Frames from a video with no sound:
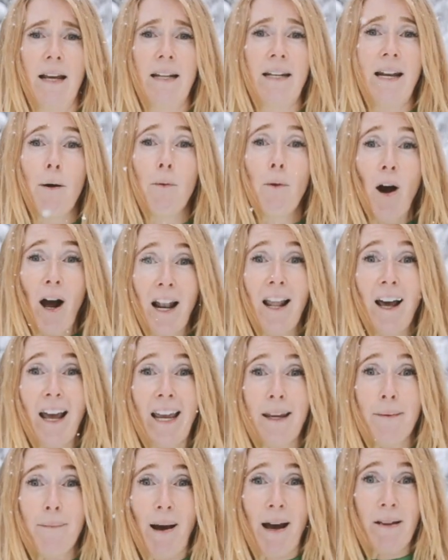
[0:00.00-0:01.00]
Now, what I
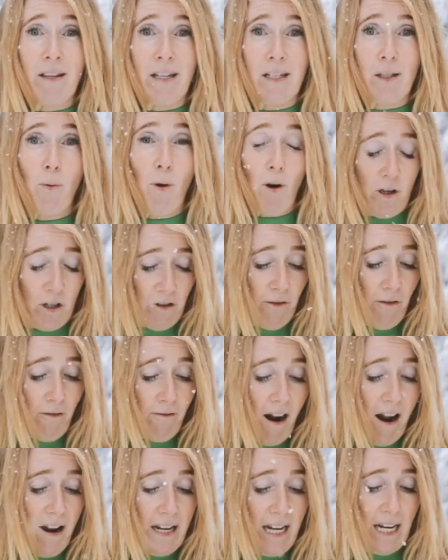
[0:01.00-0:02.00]
like about this watch for
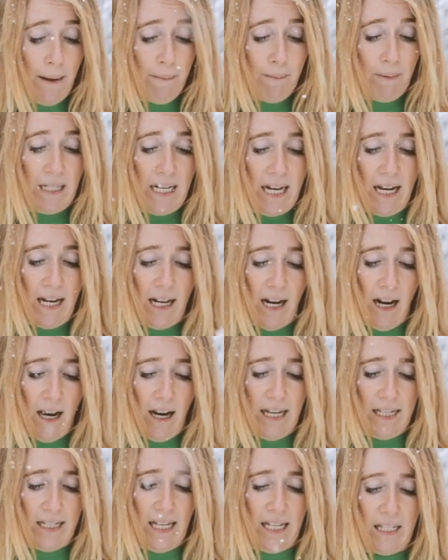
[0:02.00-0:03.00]
running in
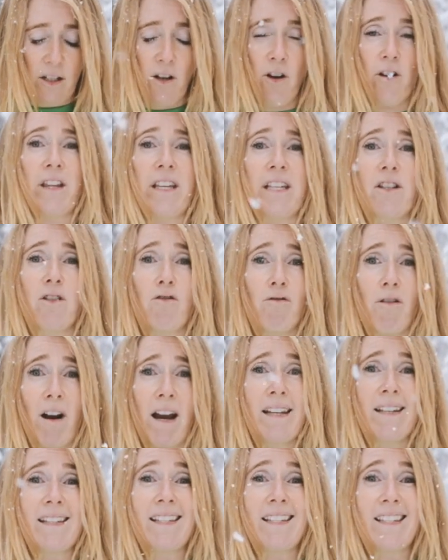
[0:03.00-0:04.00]
particular is it's got this
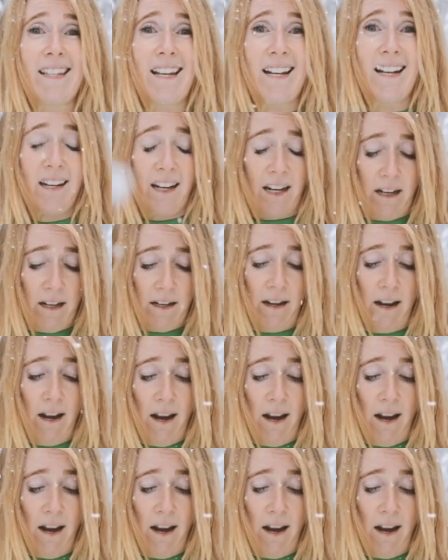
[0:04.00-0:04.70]
great silicon